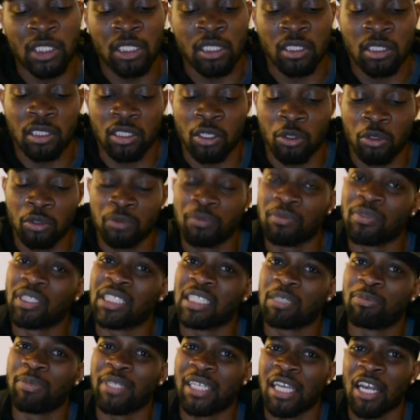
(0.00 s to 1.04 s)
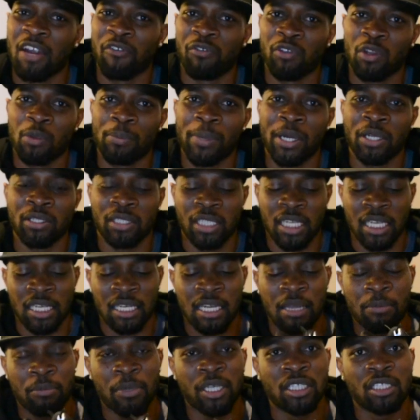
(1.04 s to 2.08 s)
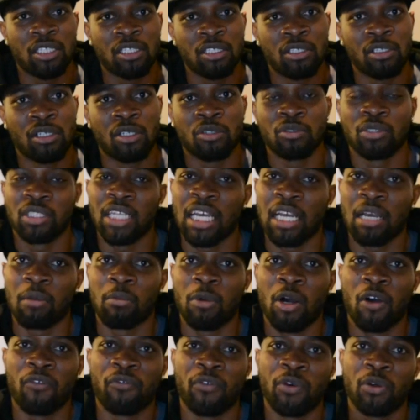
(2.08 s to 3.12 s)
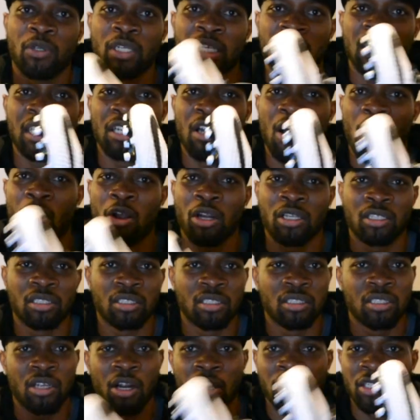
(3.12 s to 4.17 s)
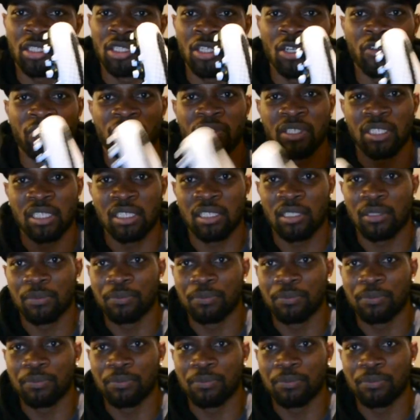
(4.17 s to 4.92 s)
So just be careful about that and make sure you don't take them off on any hard surfaces.